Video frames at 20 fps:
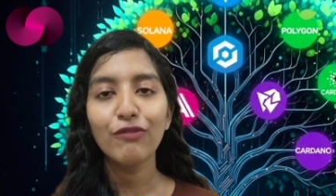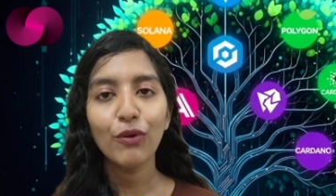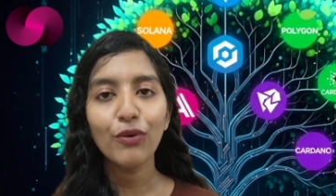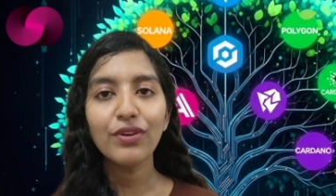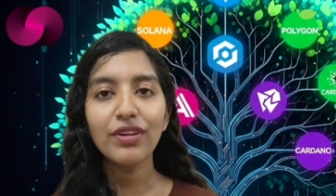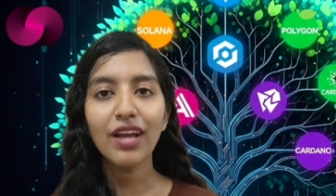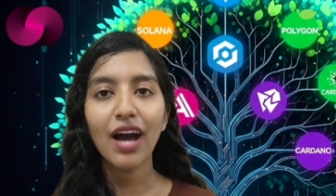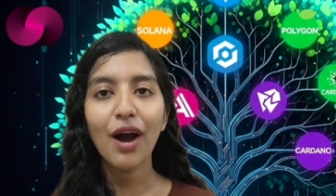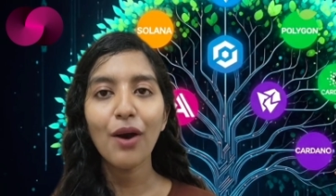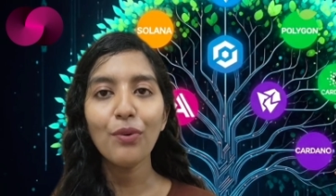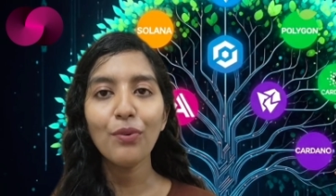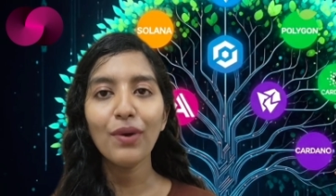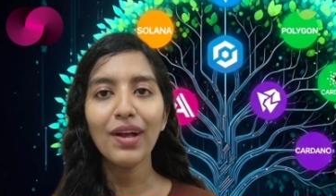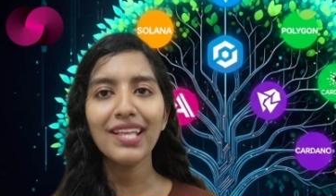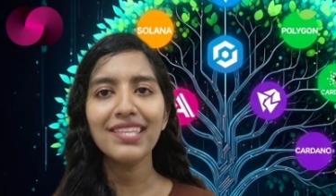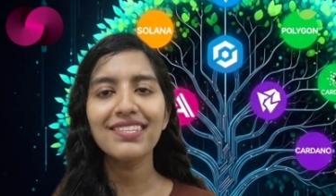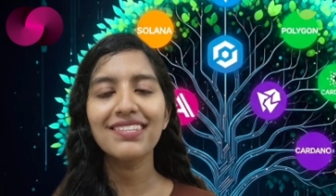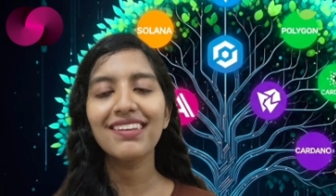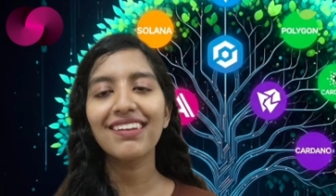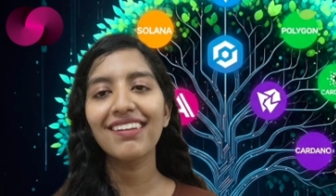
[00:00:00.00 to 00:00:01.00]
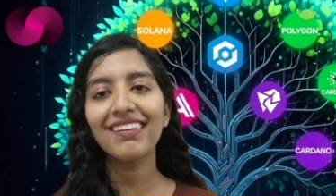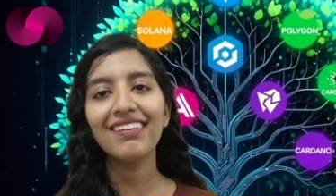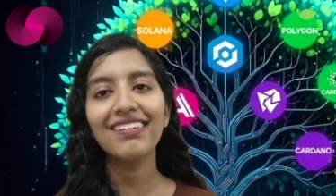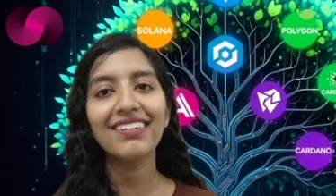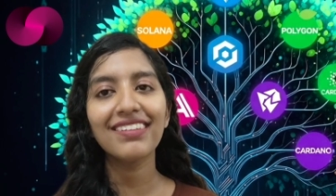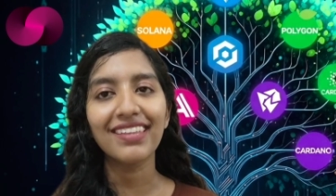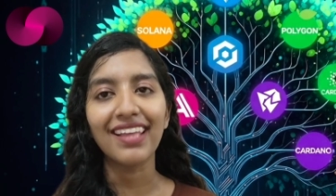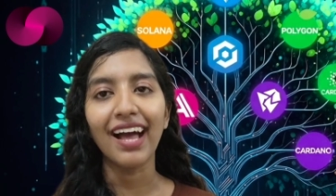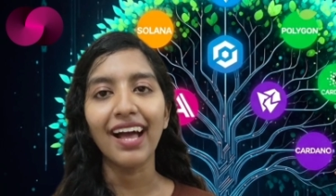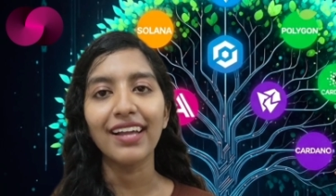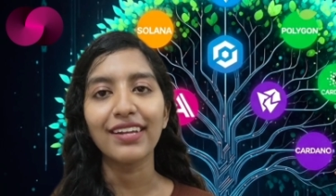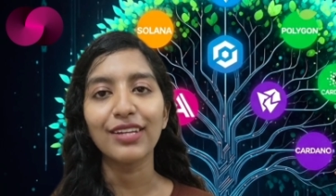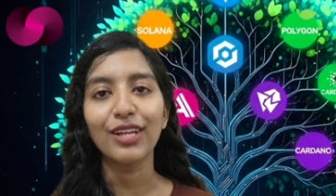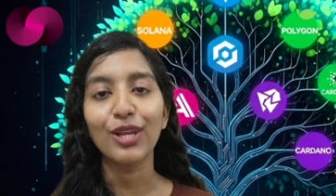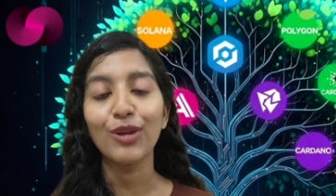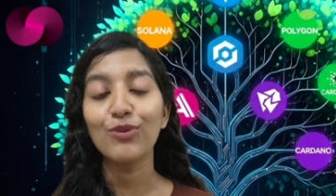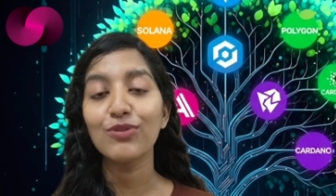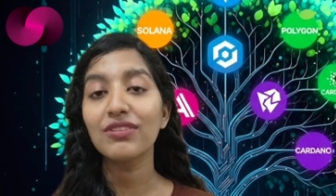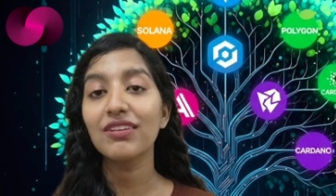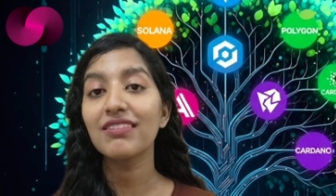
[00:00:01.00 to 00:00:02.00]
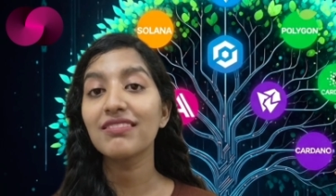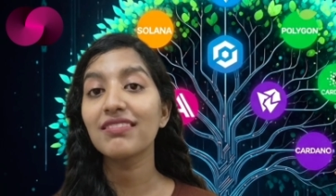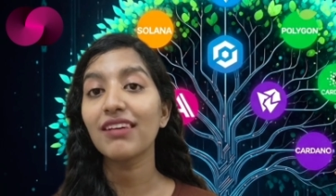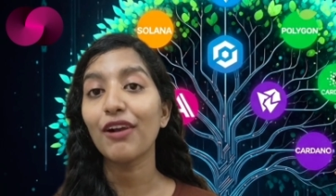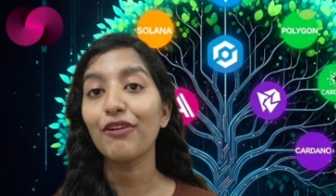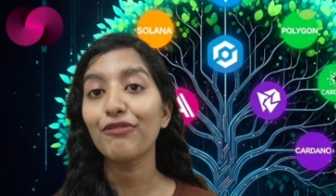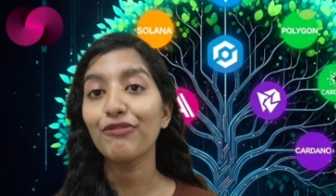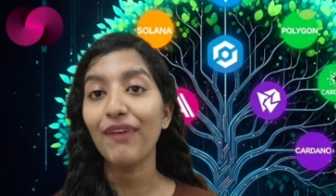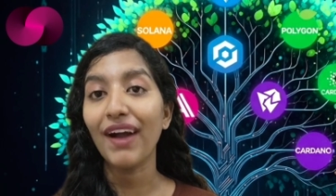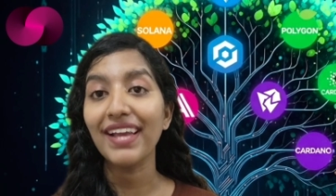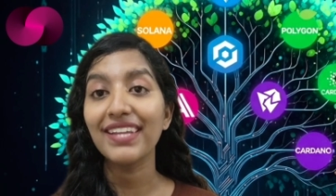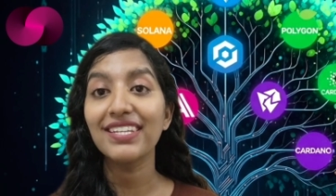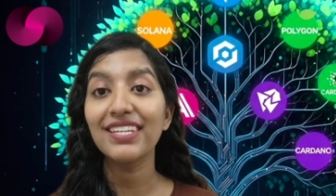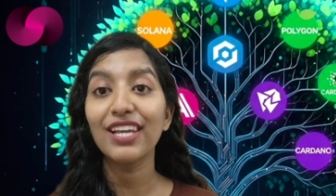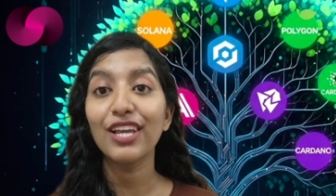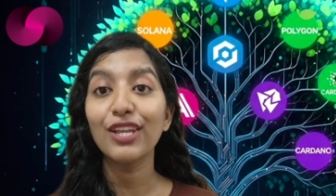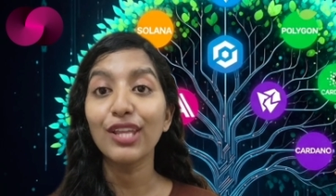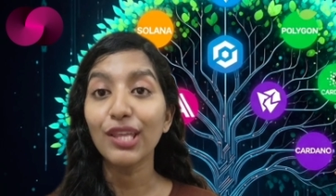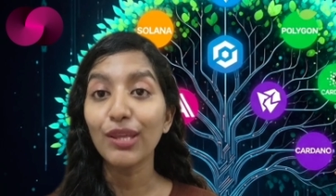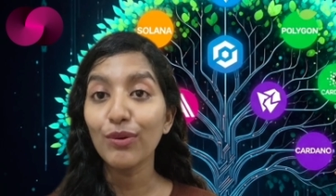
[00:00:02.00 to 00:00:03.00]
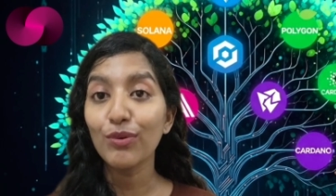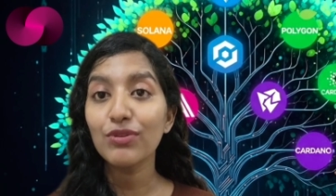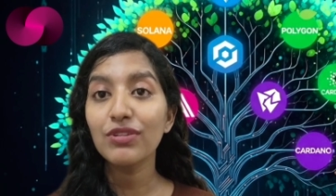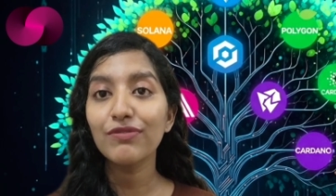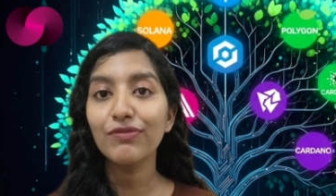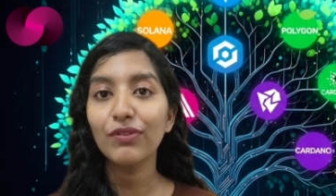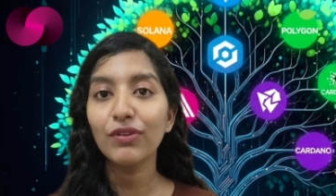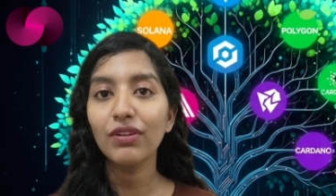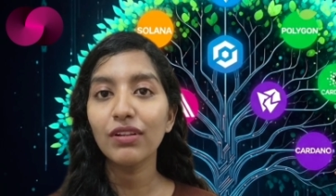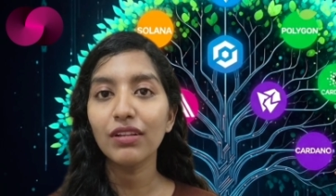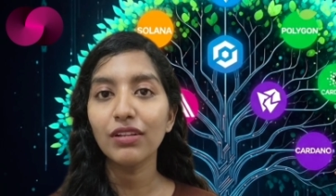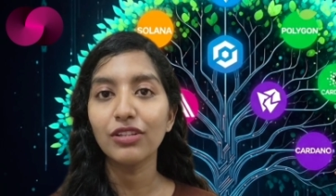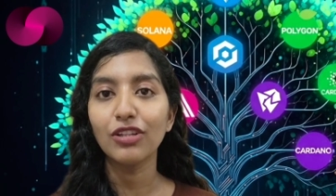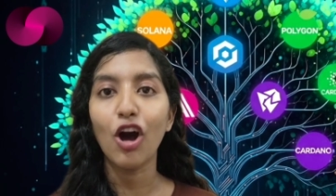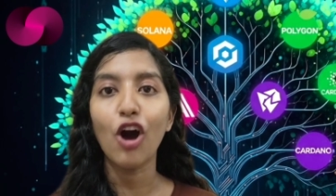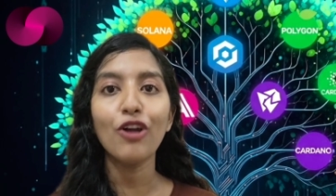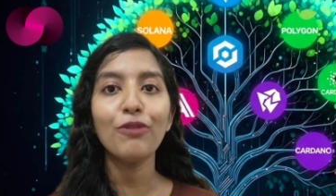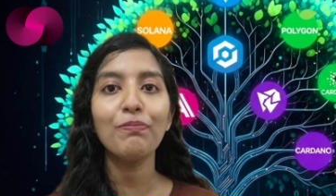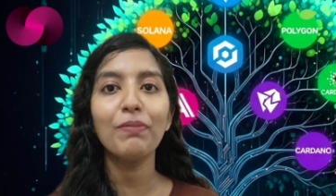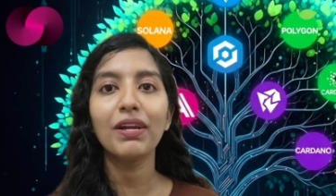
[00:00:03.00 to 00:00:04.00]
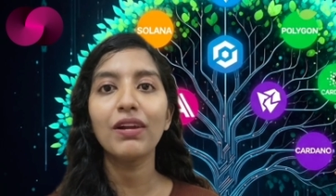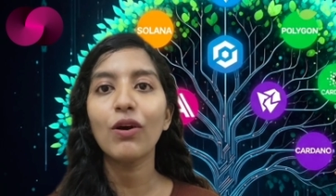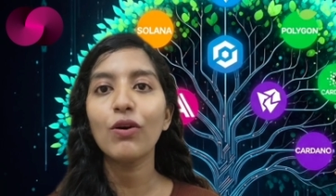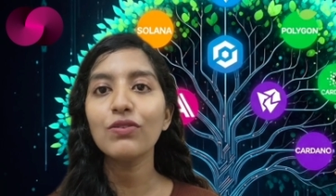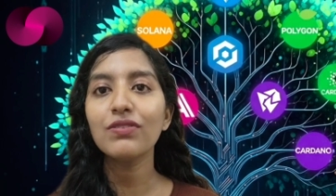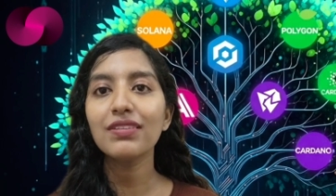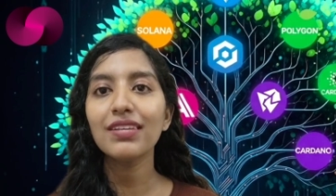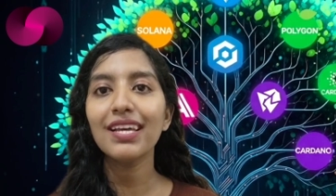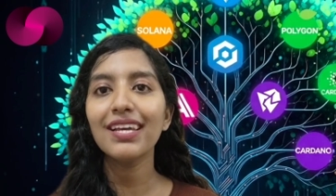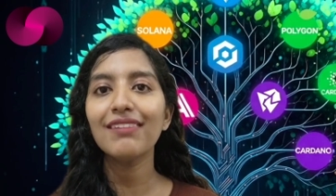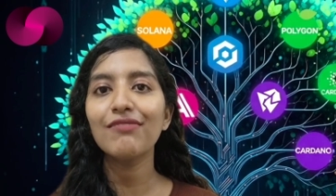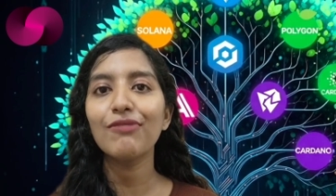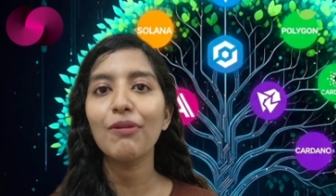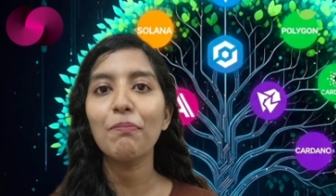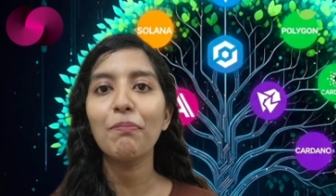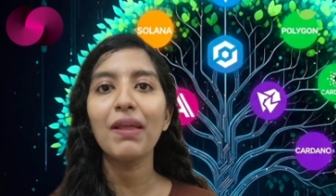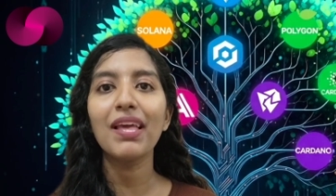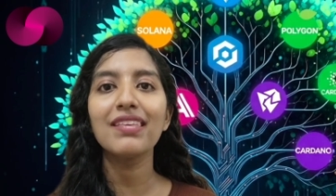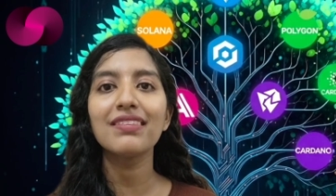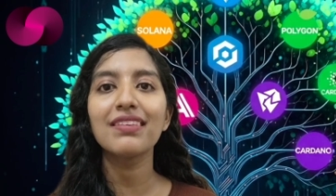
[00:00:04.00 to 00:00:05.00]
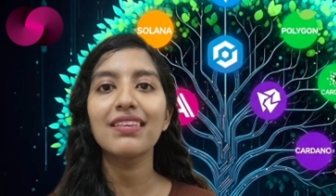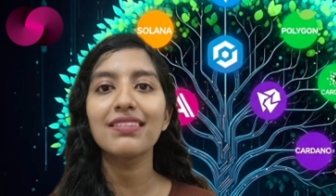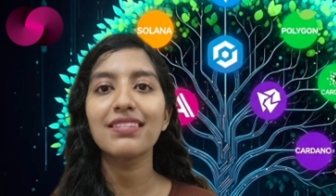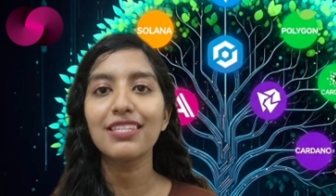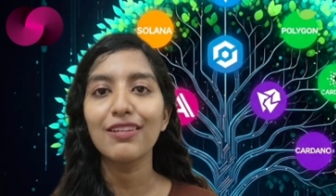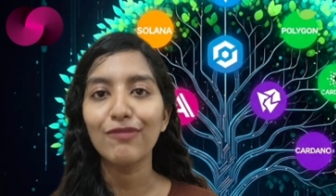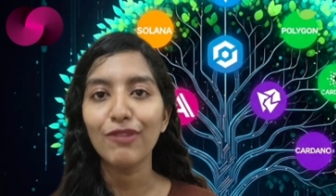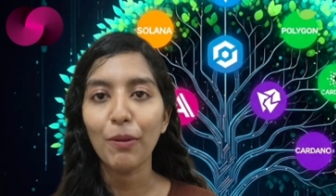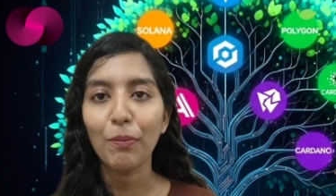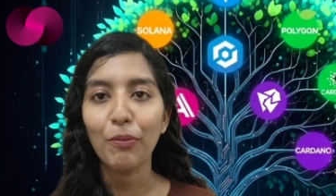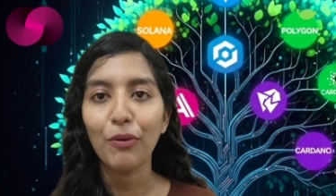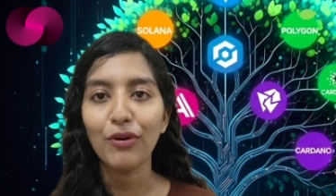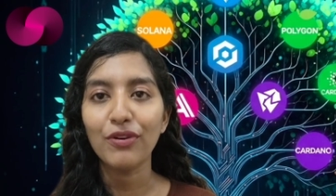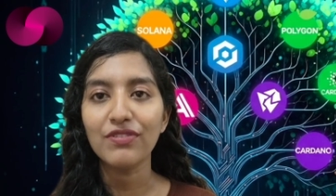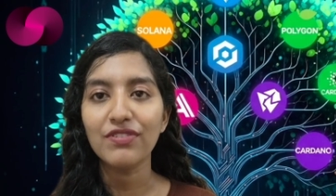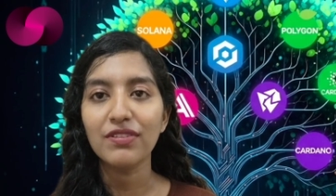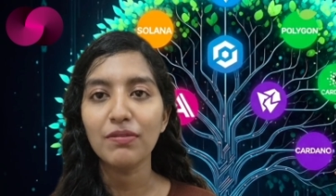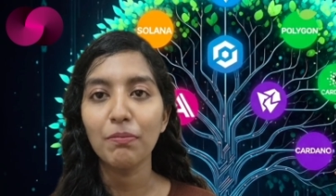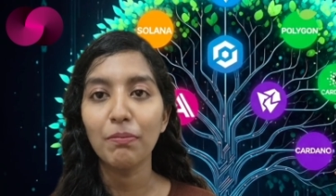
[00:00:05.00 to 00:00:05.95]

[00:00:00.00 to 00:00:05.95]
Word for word: For now, it's clear that users are finding it useful not because it replaces developers,